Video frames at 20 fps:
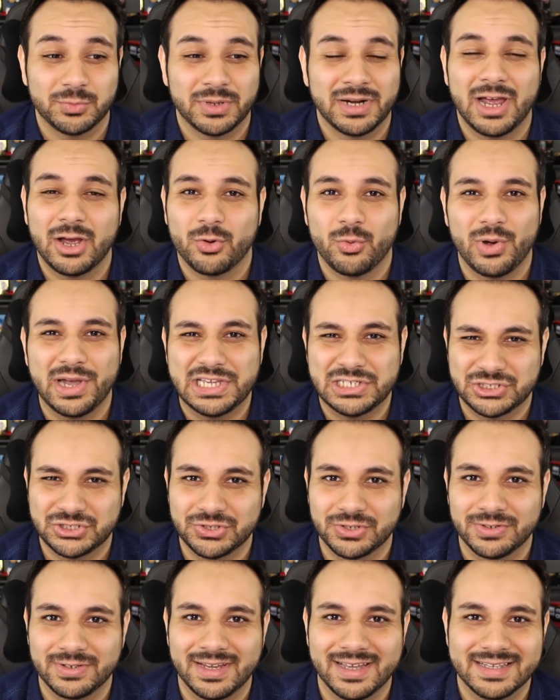We're not quite
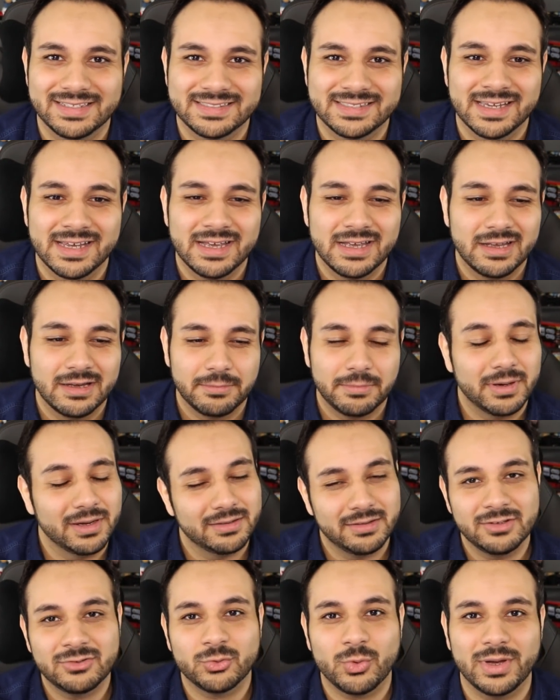sure yet,
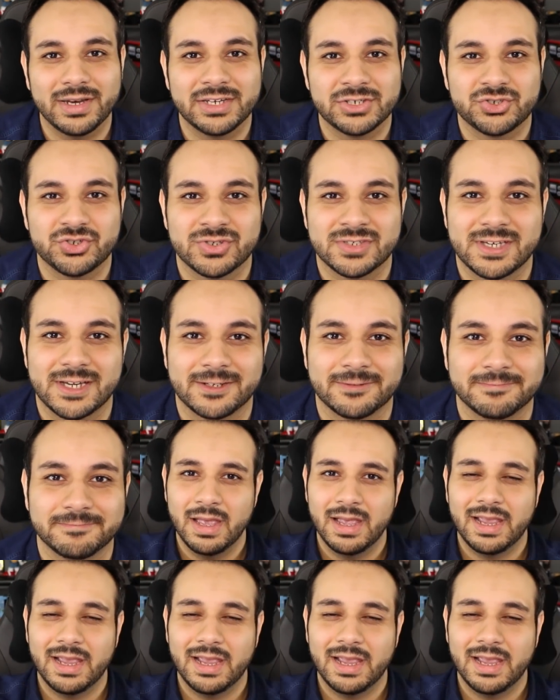but it's quite interesting.